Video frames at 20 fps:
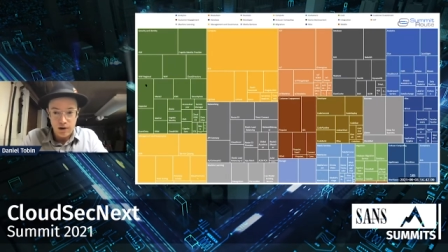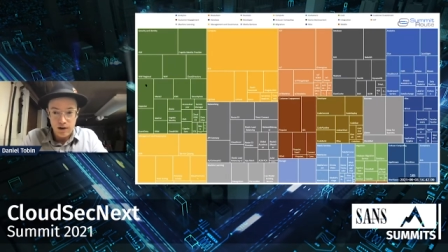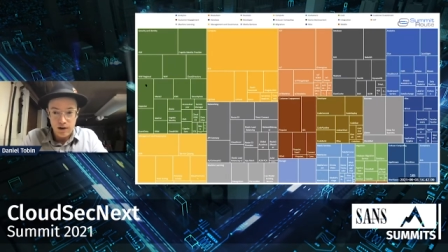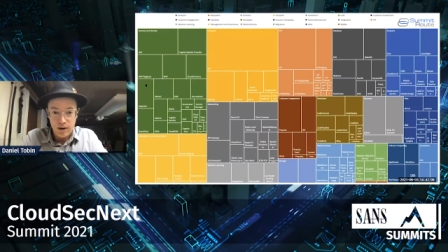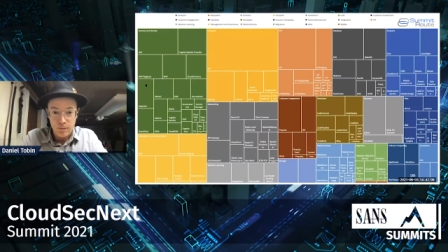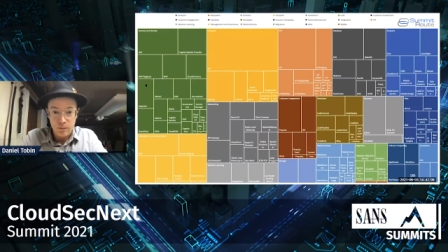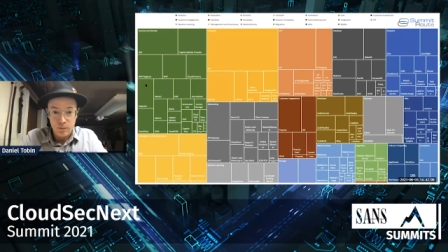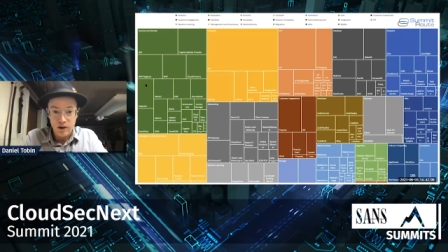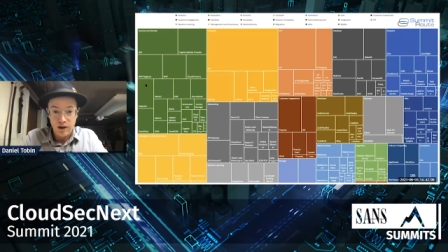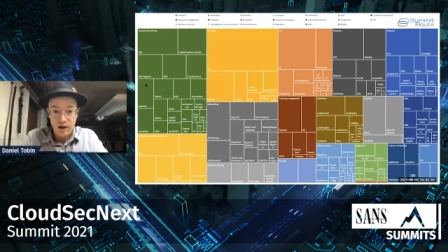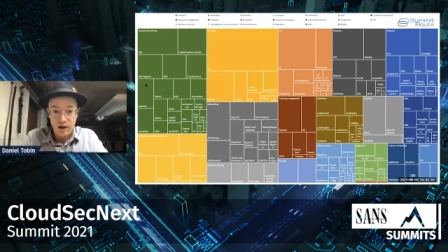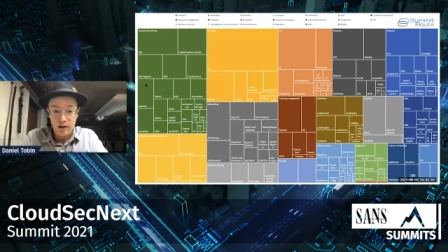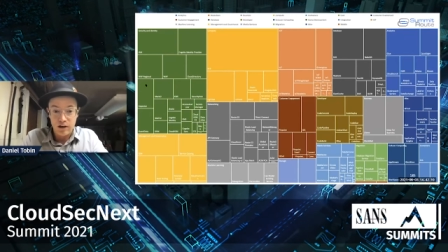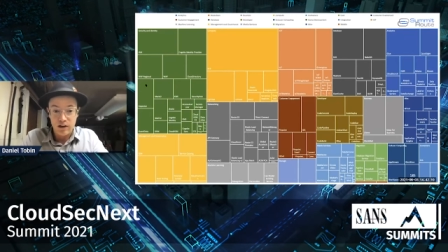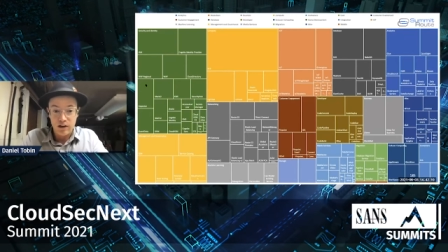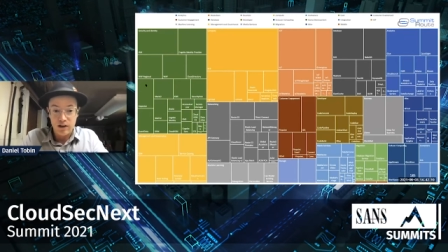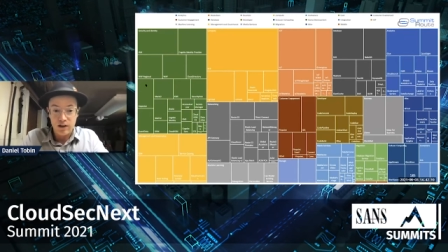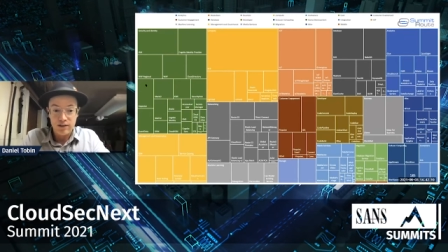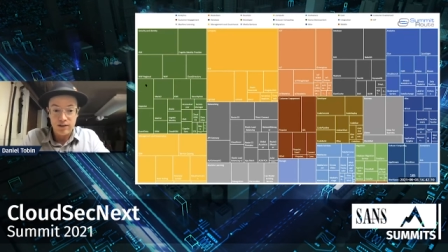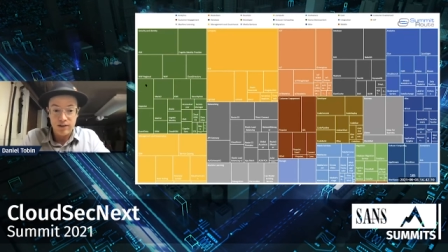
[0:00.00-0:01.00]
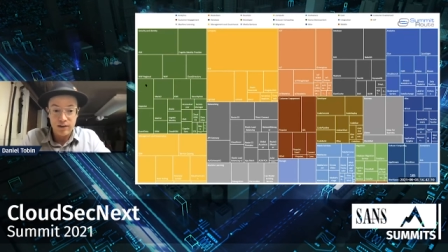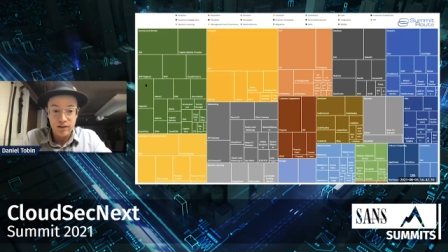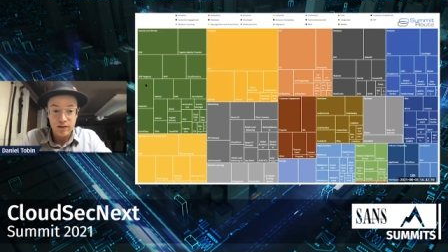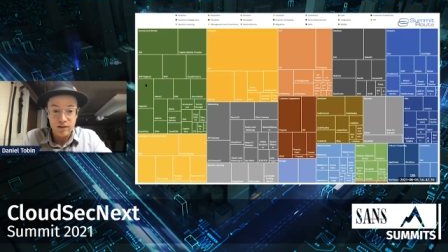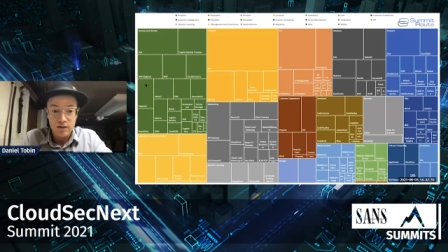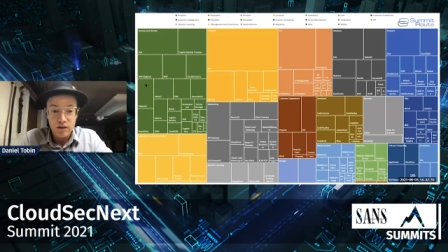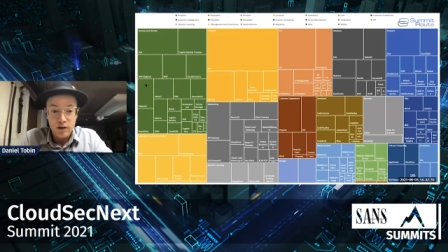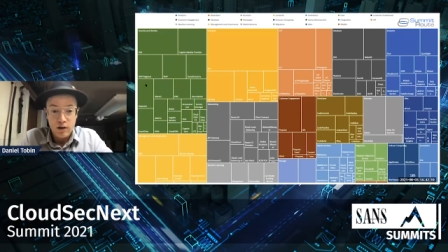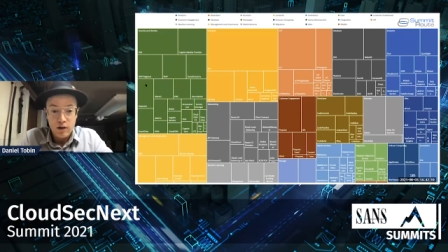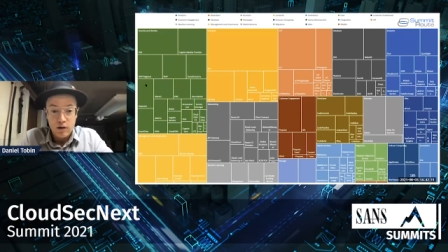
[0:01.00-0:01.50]
complicated is it?
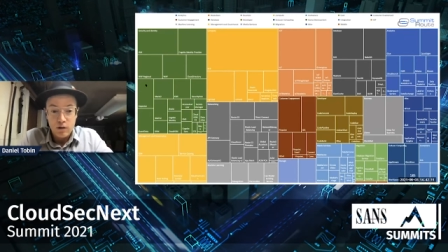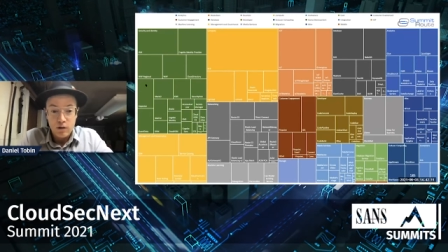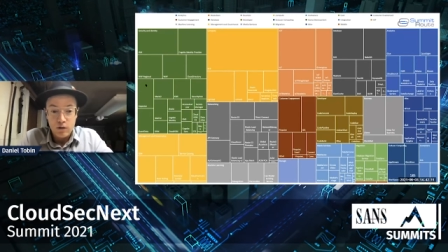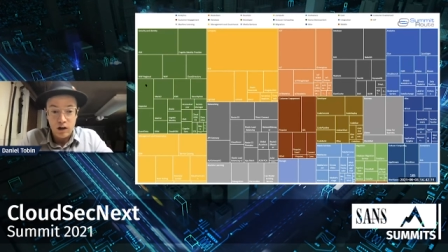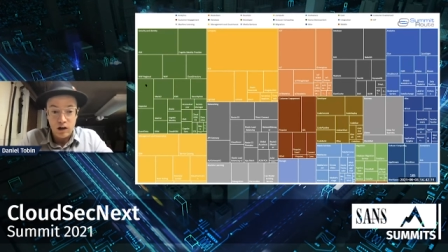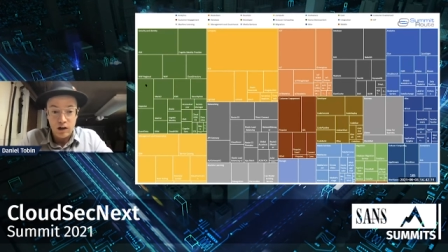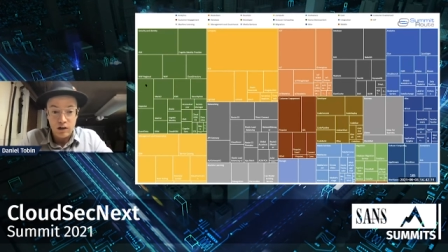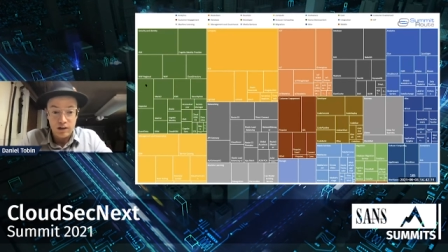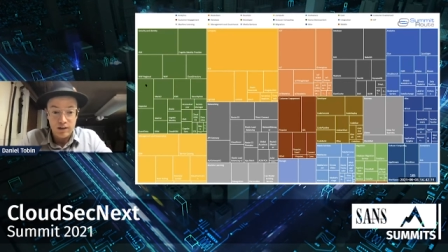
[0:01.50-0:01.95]
Well,